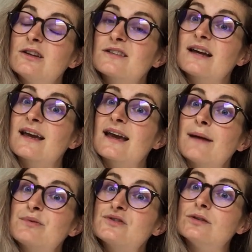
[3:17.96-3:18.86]
Looks like a
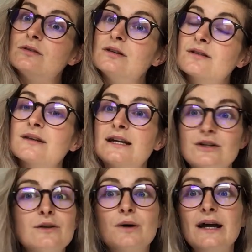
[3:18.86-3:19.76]
capital. Looks like you
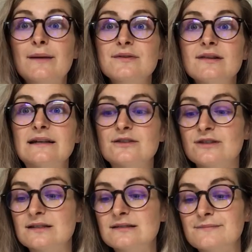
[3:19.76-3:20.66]
don't know what a capital letter
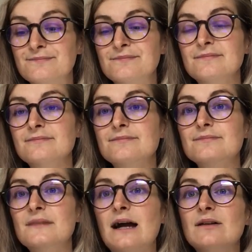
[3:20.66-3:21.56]
is.
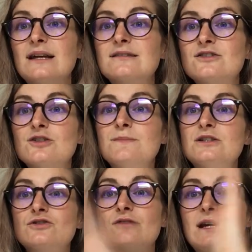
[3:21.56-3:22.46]
Our letters should be
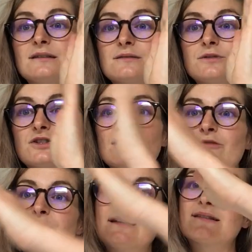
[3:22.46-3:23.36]
straight. We shouldn't
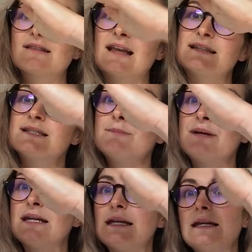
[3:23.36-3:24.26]
have big slanty
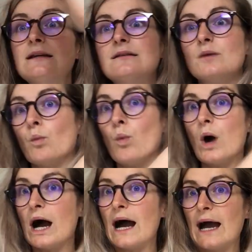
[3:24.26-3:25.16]
P's and
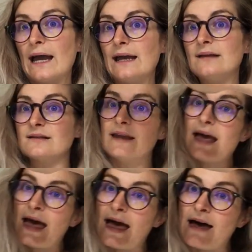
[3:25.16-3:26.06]
Y's and
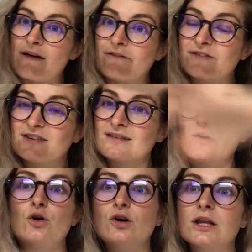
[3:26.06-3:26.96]
F's
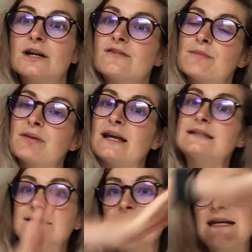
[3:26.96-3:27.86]
all over the place,
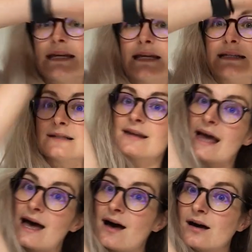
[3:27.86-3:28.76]
T's and
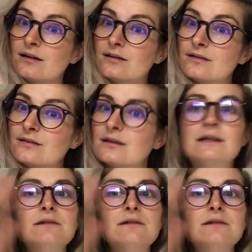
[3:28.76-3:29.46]
L's.